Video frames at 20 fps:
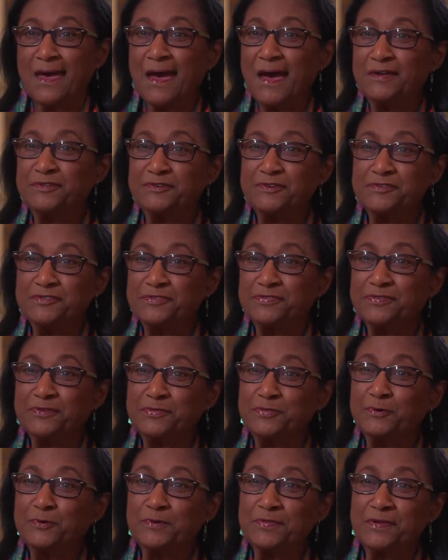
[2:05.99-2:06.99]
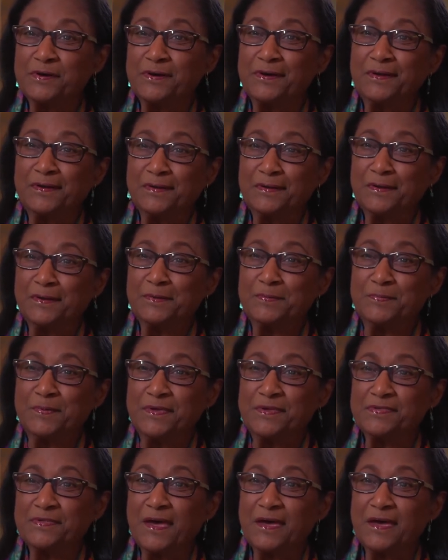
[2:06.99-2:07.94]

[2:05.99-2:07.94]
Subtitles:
And just to throw in a little piece,